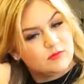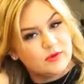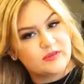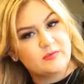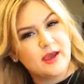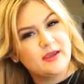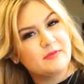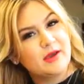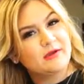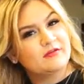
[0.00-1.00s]
With my
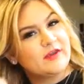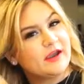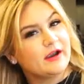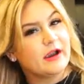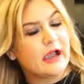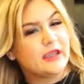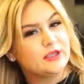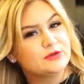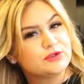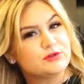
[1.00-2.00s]
amount of hair, I
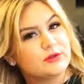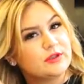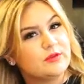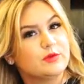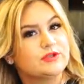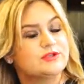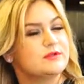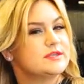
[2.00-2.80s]
usually will do